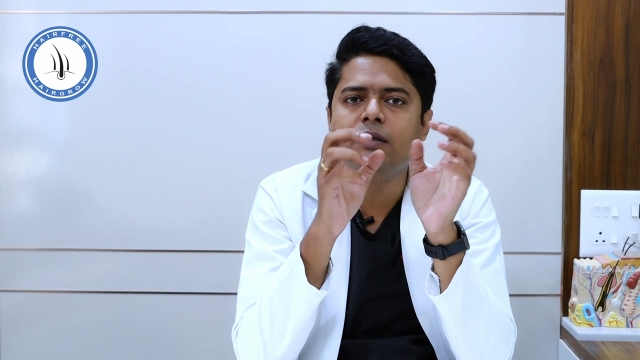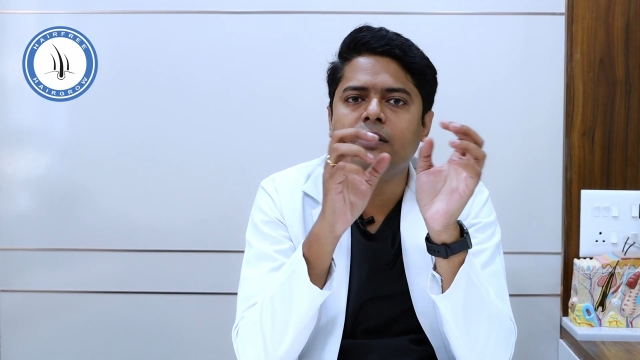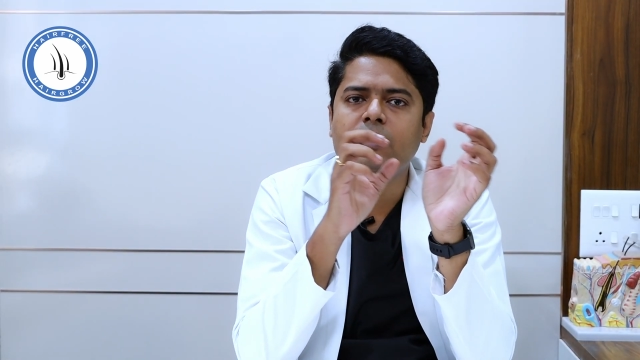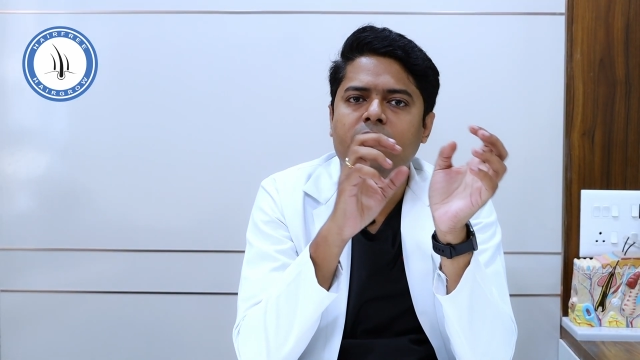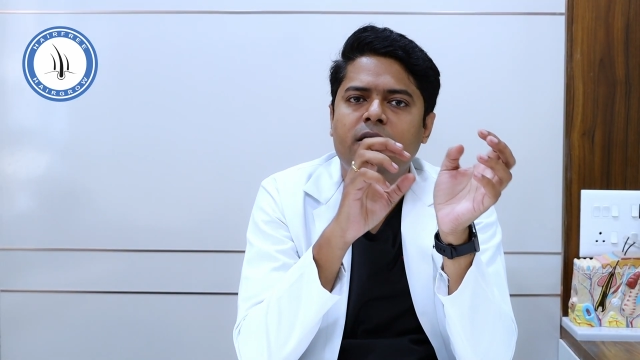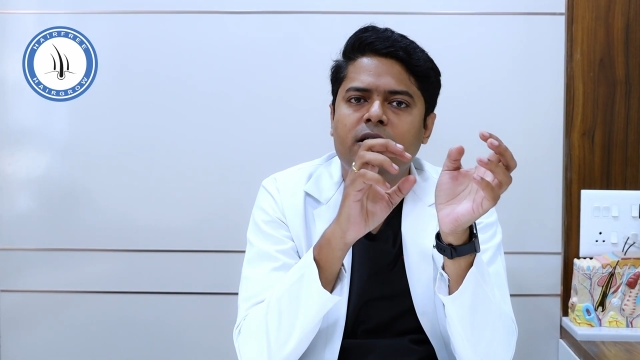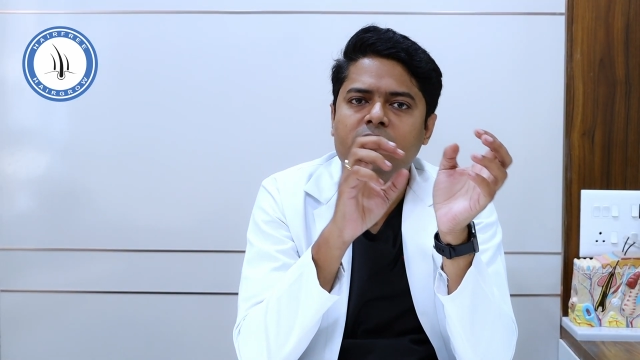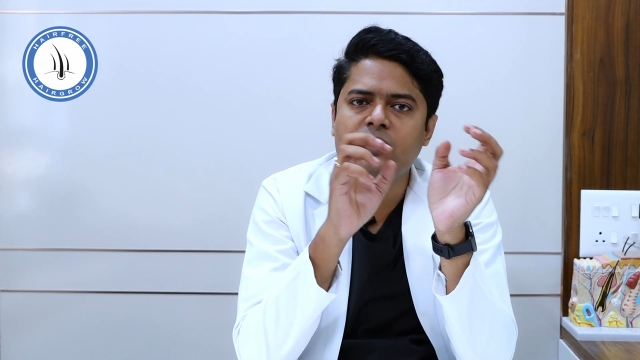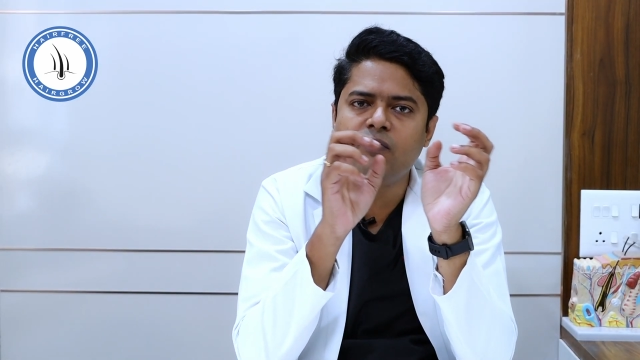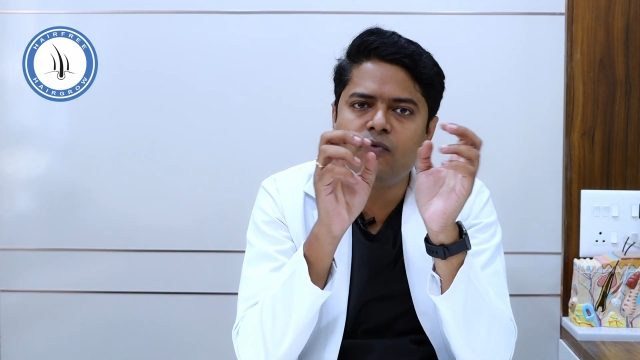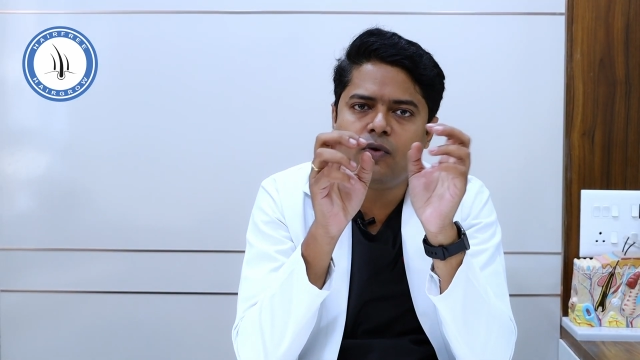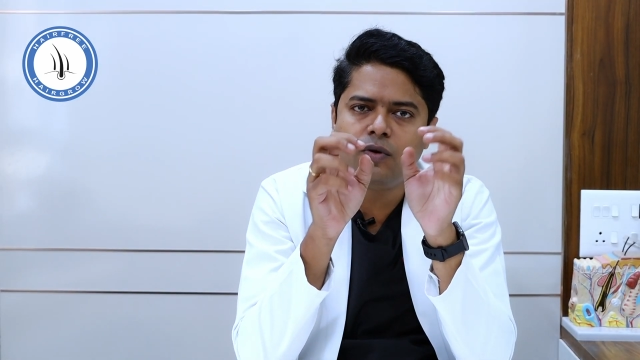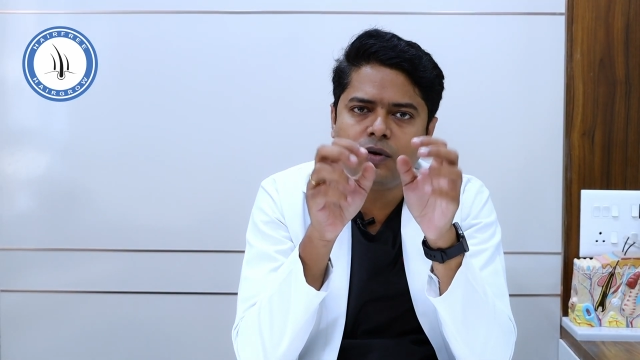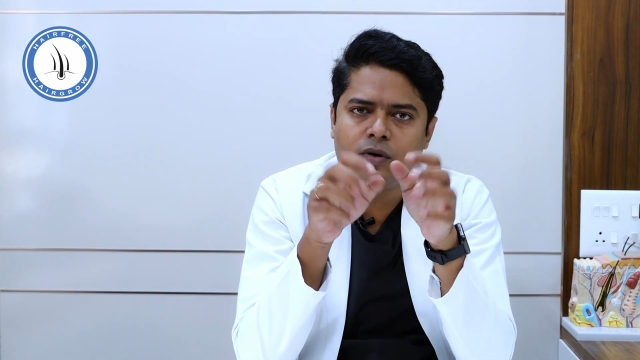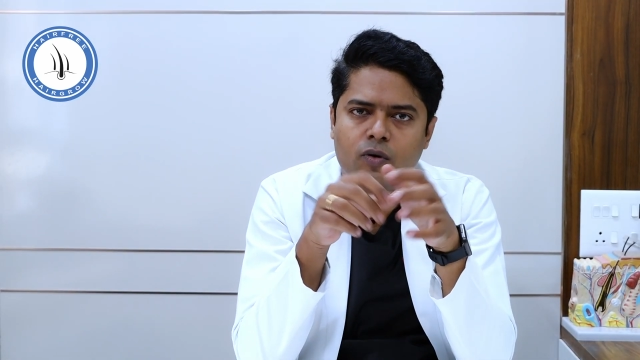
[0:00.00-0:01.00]
the dust
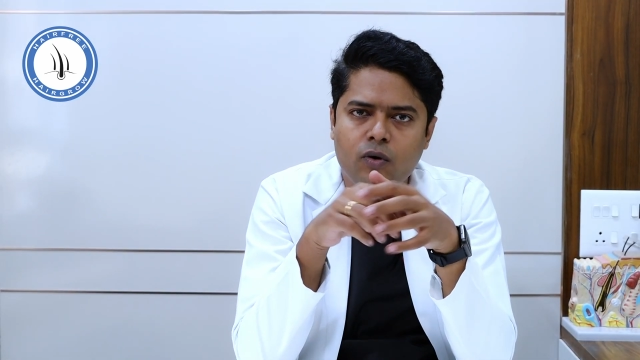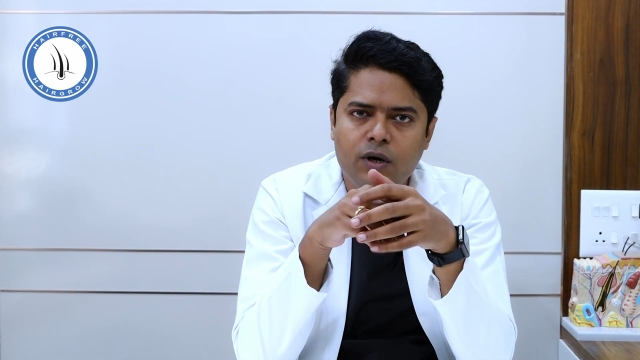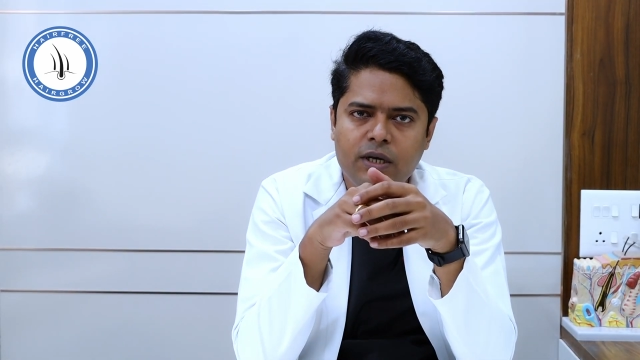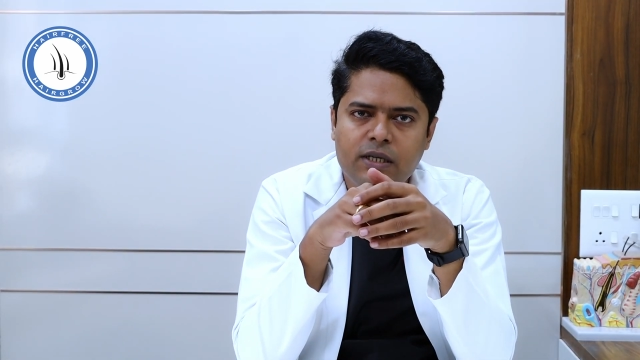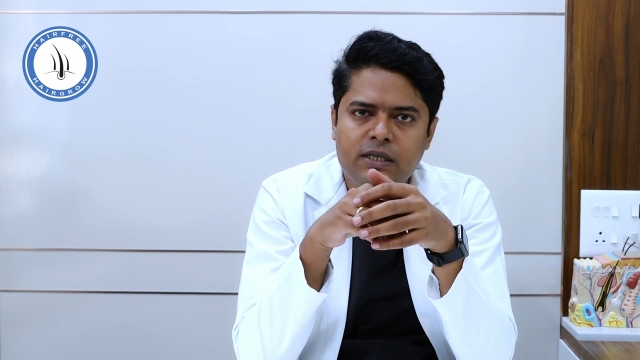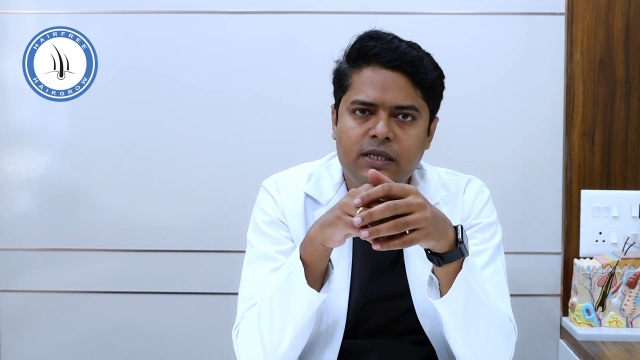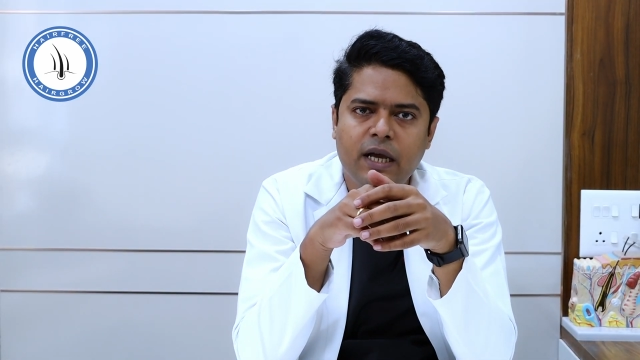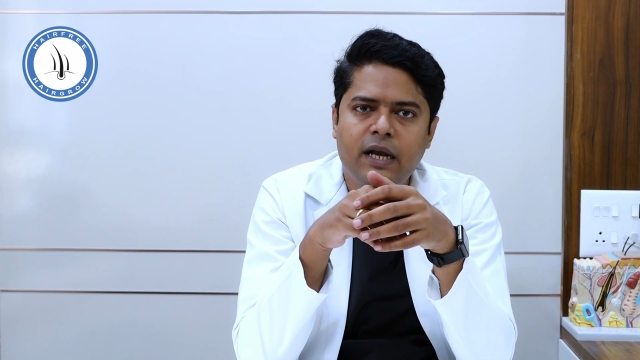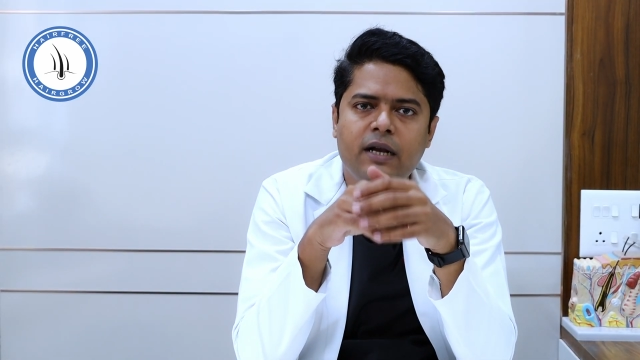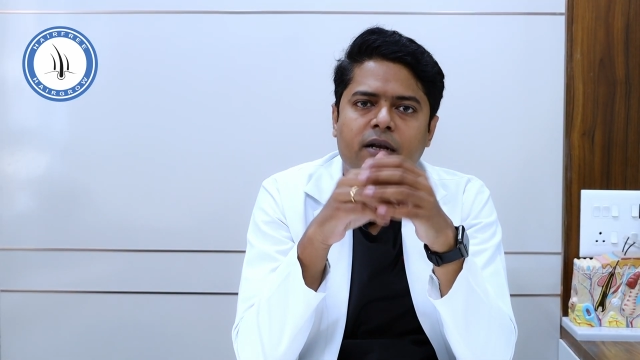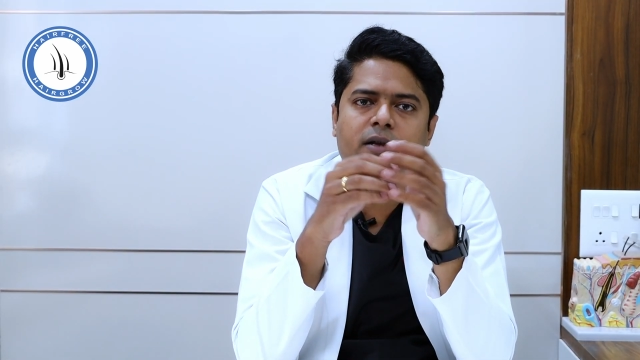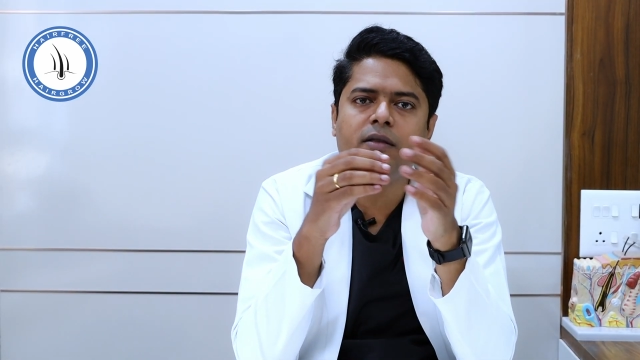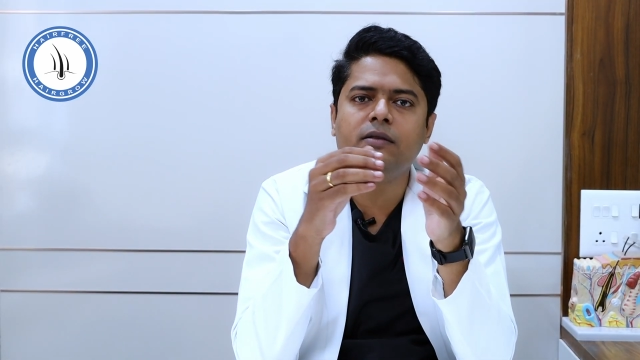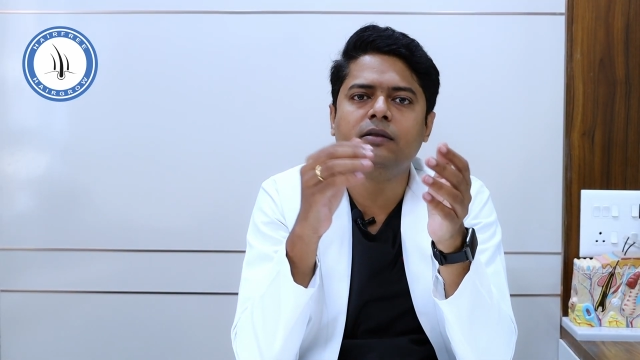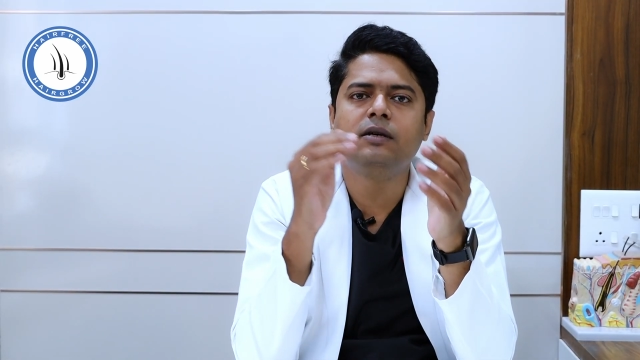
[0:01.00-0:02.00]
won't go
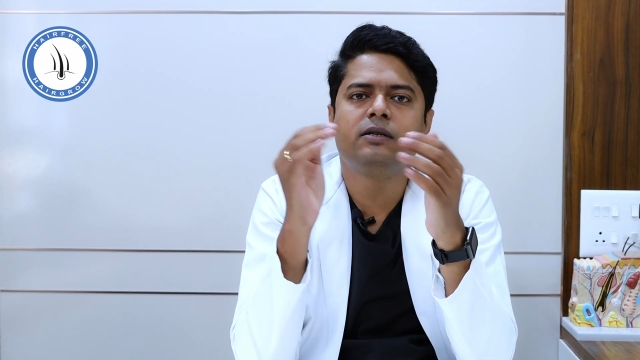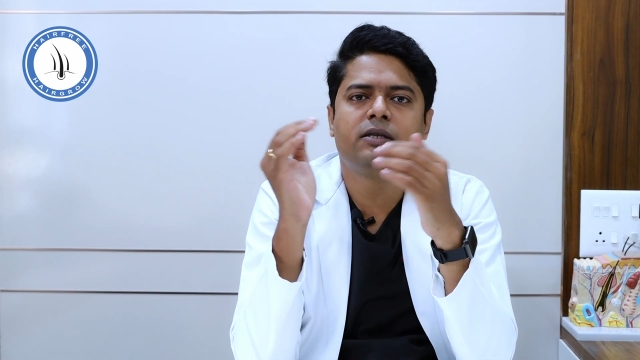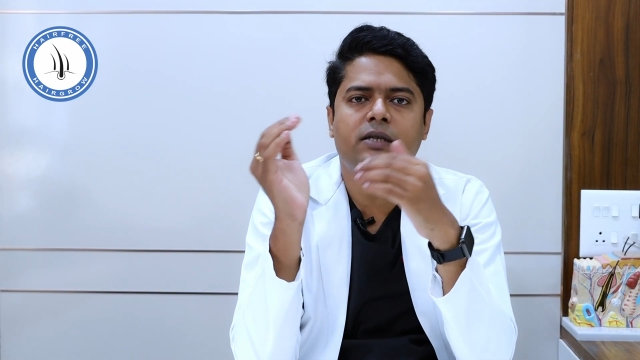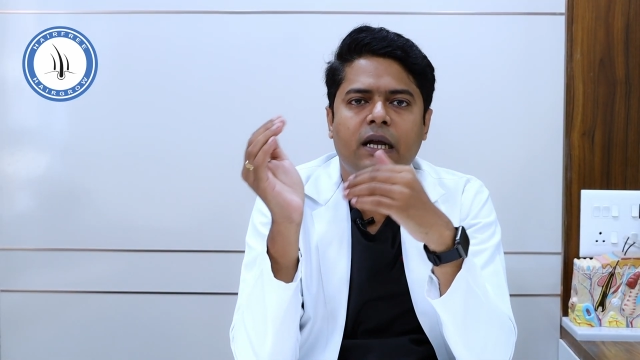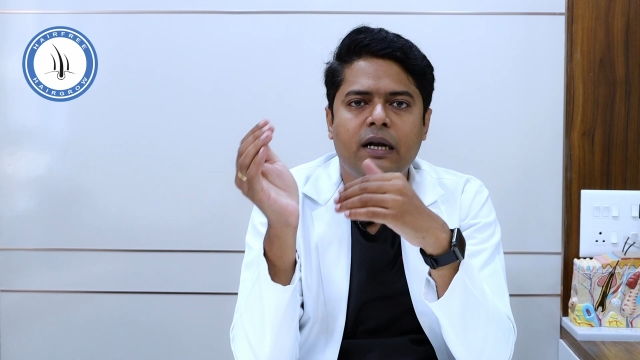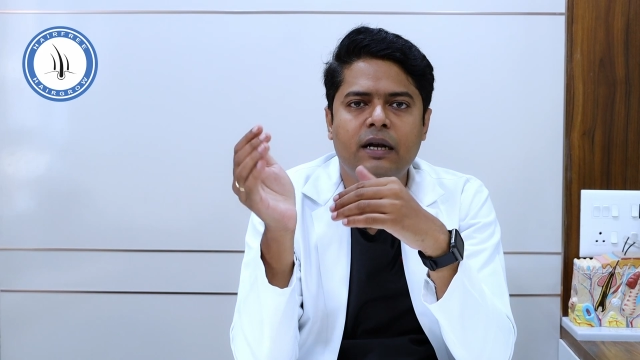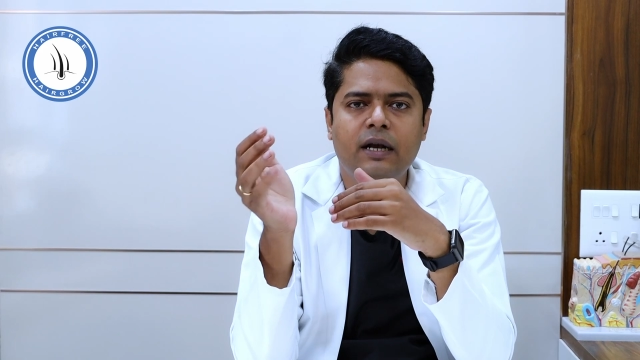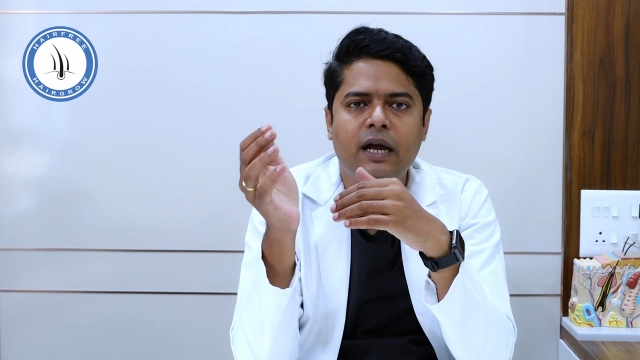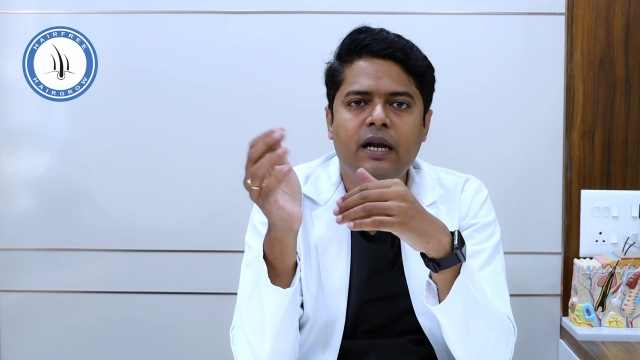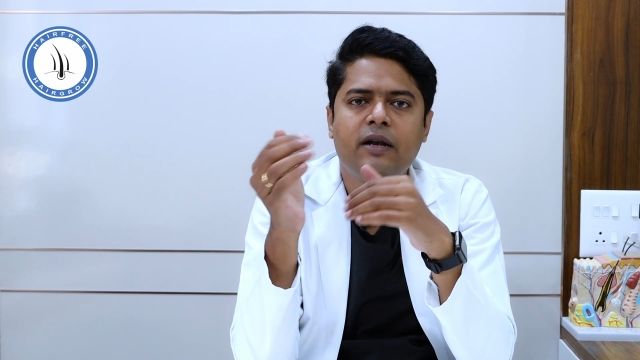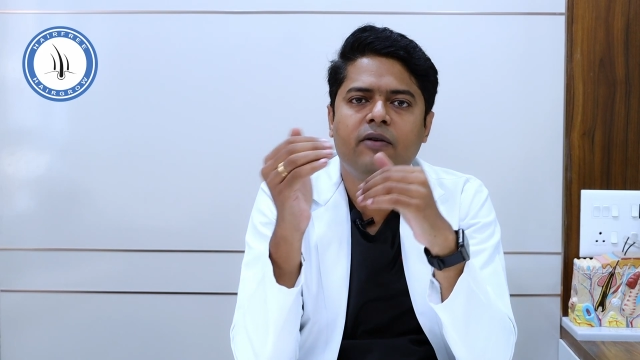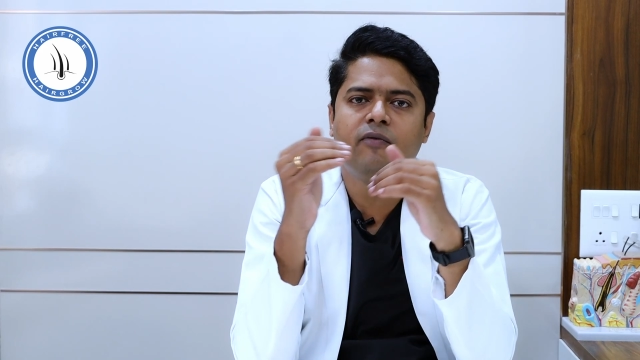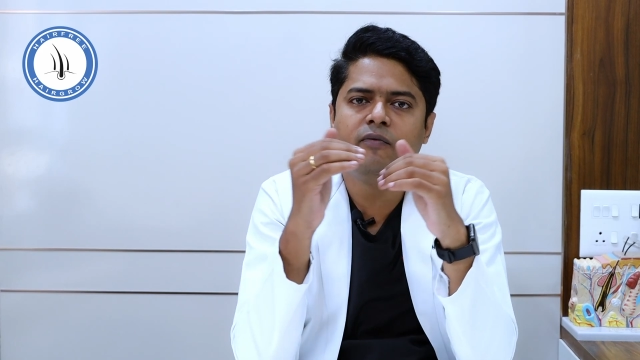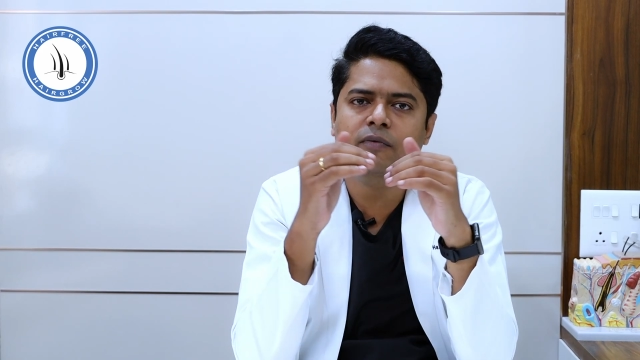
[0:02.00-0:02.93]
inside, the sunlight